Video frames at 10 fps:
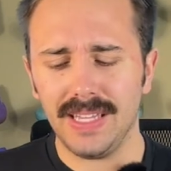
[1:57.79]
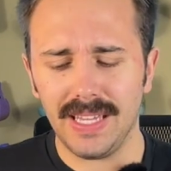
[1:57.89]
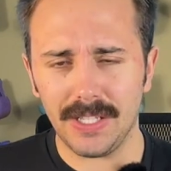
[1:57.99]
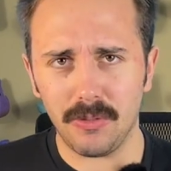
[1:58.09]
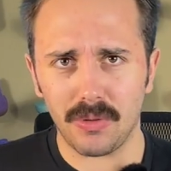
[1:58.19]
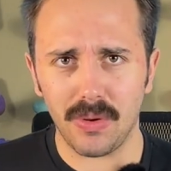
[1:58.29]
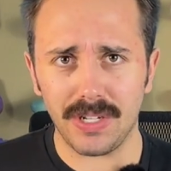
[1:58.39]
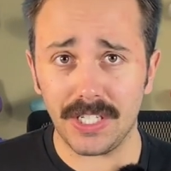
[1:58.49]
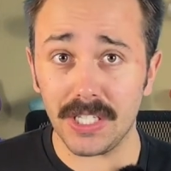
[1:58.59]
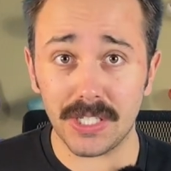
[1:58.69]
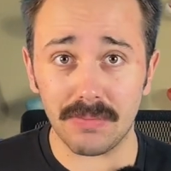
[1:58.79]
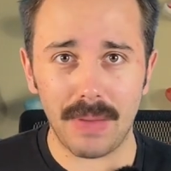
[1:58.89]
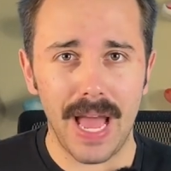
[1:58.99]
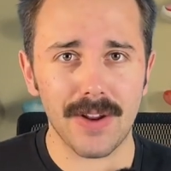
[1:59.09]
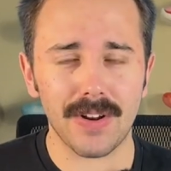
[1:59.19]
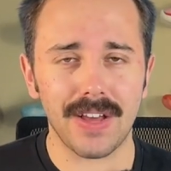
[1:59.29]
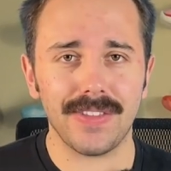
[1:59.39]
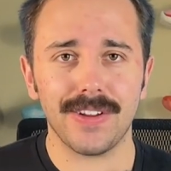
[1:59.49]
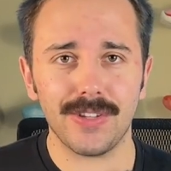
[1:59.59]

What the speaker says: and you throw a decent pattern on there,